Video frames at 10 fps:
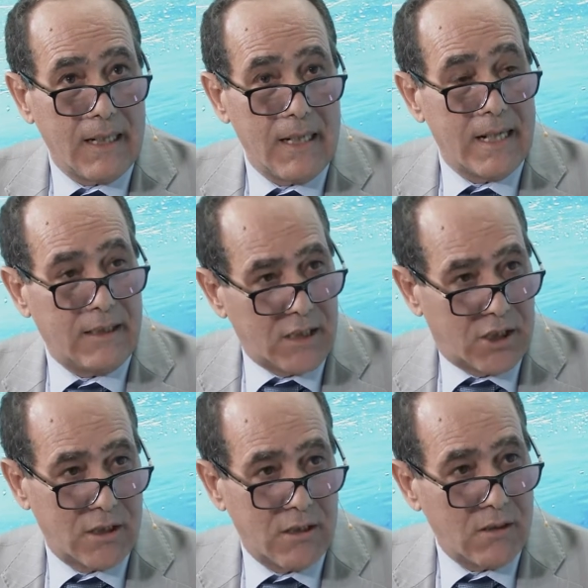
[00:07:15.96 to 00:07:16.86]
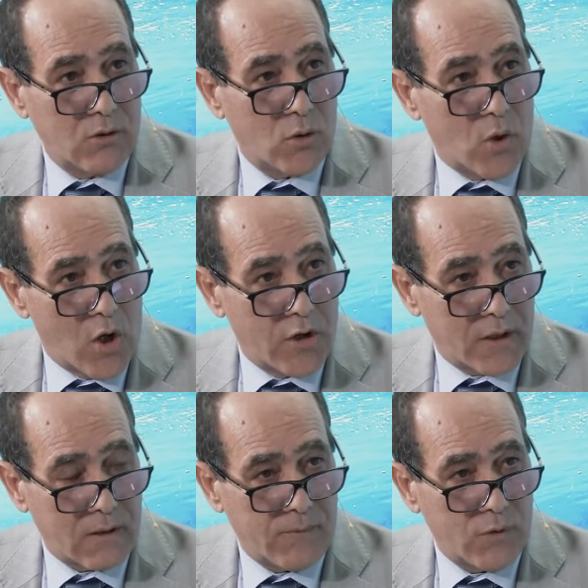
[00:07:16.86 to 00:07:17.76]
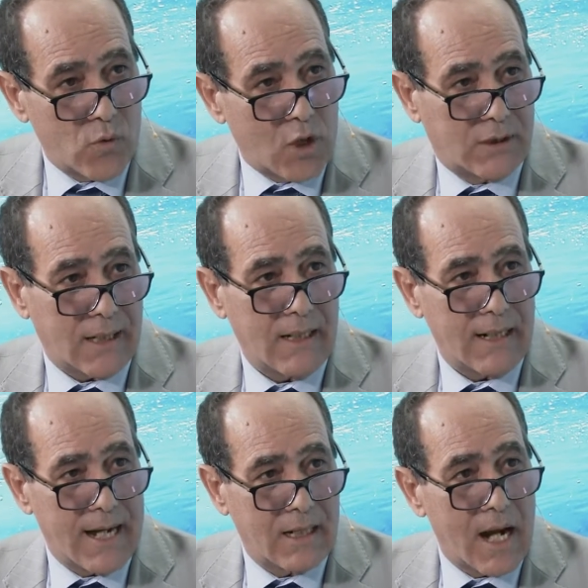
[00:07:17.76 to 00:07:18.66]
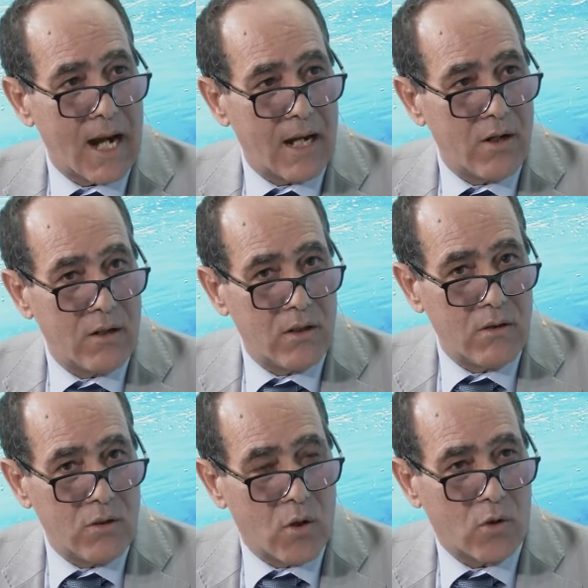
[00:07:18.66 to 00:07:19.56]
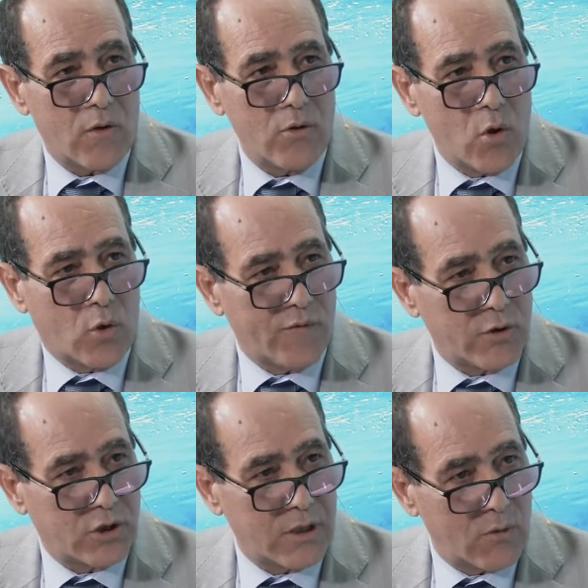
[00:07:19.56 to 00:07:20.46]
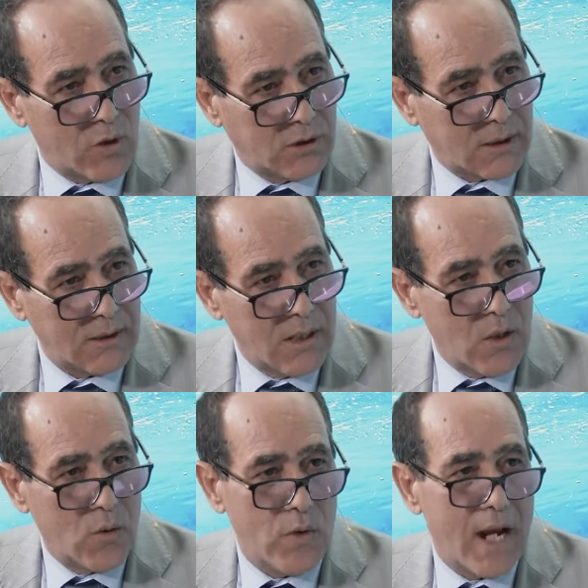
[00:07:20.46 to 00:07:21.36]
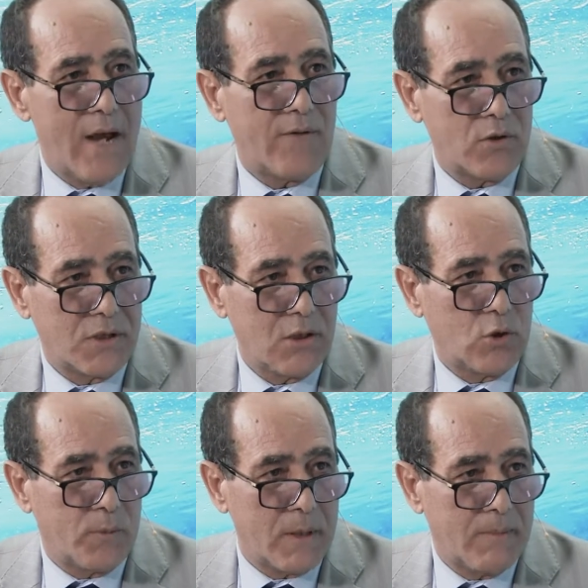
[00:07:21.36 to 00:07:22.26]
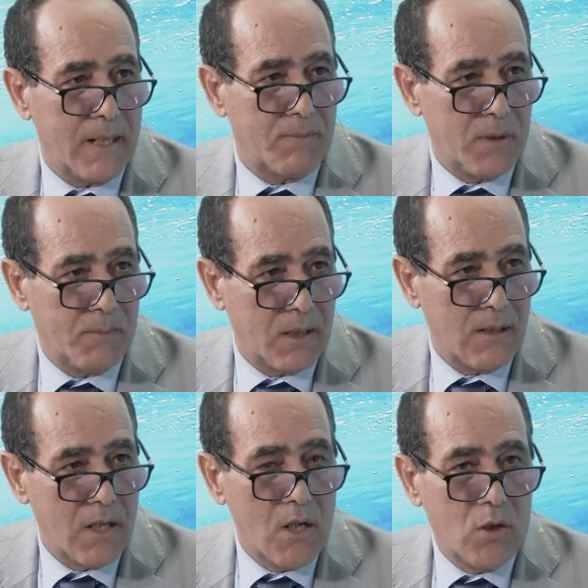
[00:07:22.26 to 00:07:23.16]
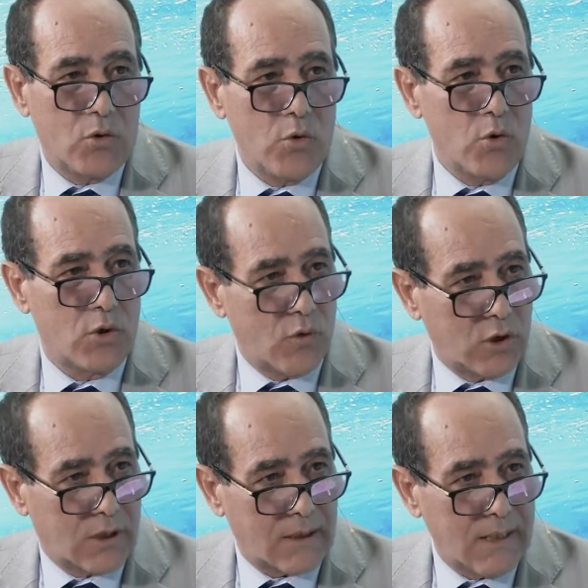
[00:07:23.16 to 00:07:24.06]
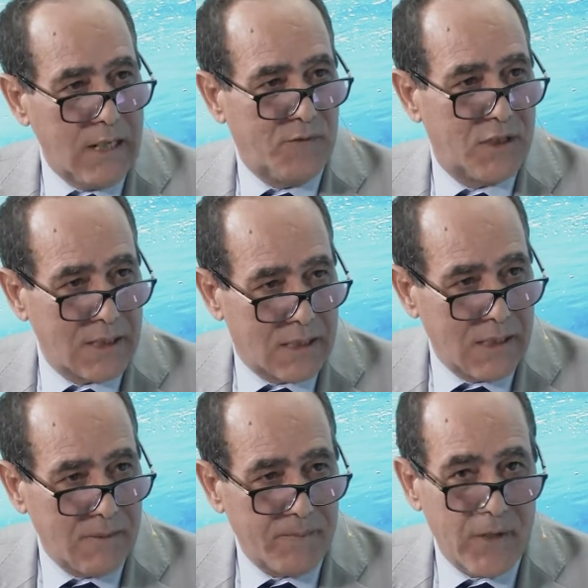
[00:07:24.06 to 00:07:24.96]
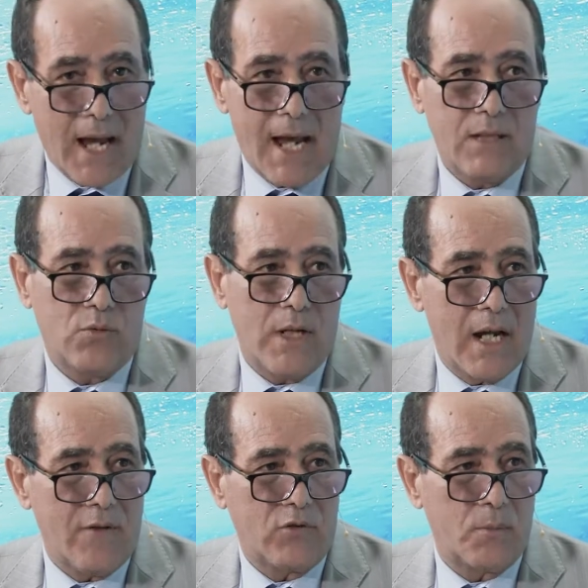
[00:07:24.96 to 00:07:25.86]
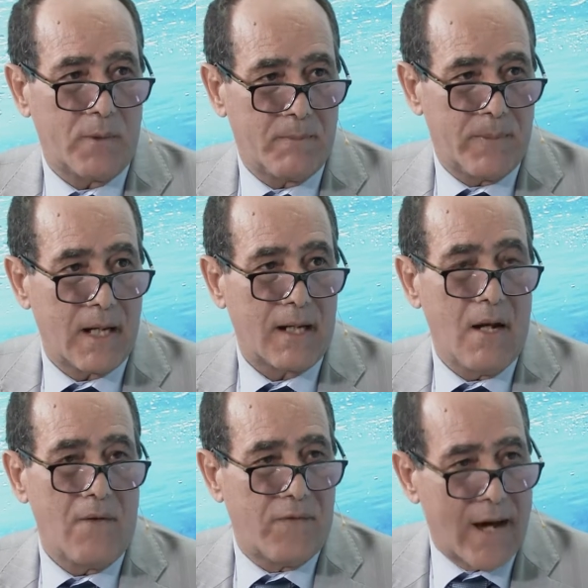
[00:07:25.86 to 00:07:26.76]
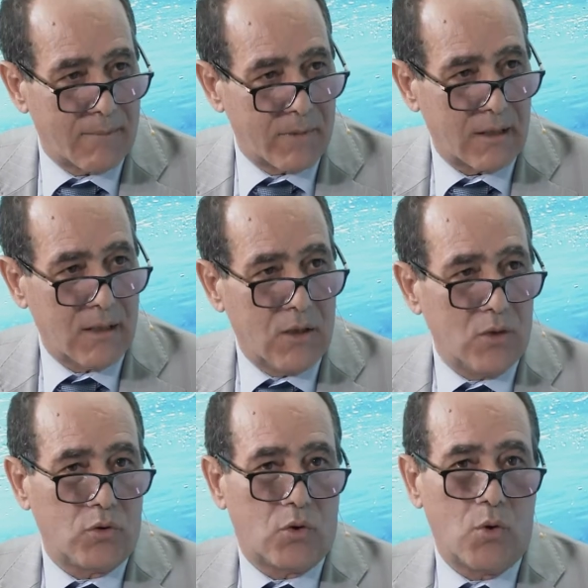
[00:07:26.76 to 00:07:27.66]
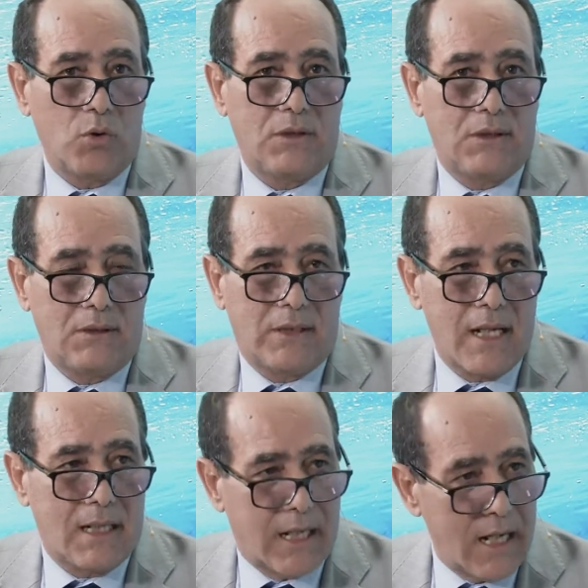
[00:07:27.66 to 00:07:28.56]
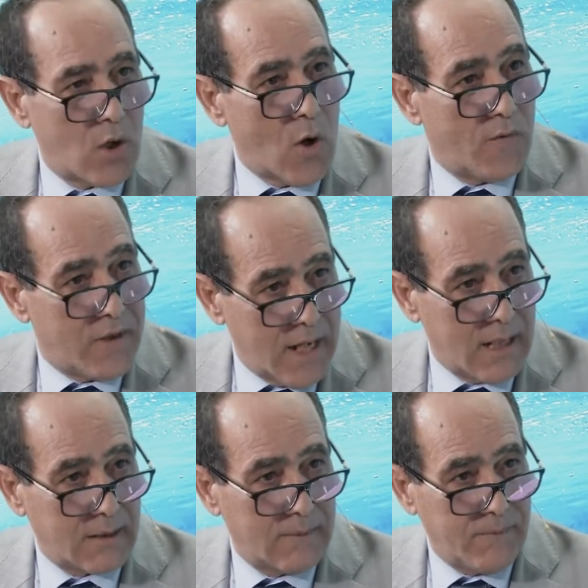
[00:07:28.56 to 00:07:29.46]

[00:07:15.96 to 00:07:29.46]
in addition to other water like no conventional water, we have also to prepare people to use water efficiently, and we have to prepare farmers to take care of the